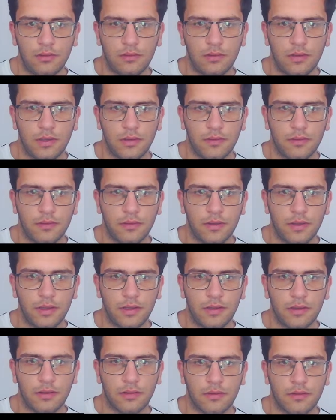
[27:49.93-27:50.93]
Now let's
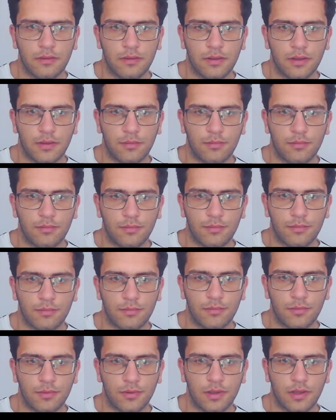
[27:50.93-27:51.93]
take and some.
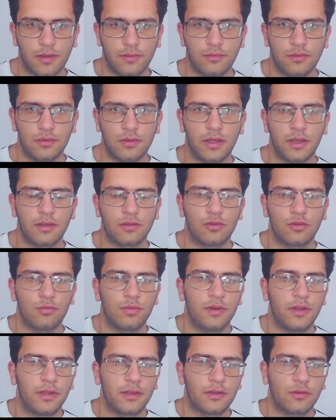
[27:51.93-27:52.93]
I would like
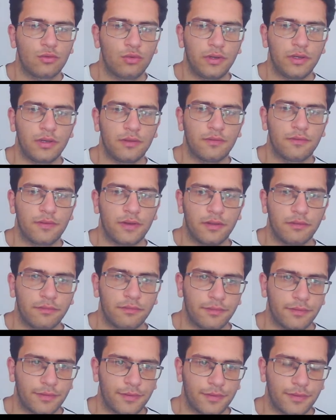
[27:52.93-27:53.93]
to play queen
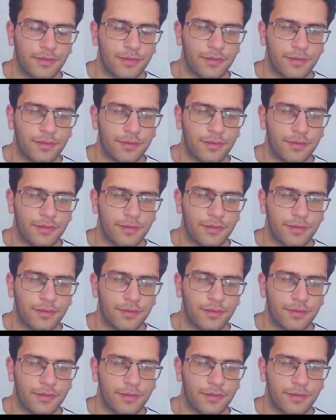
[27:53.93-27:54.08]
e5.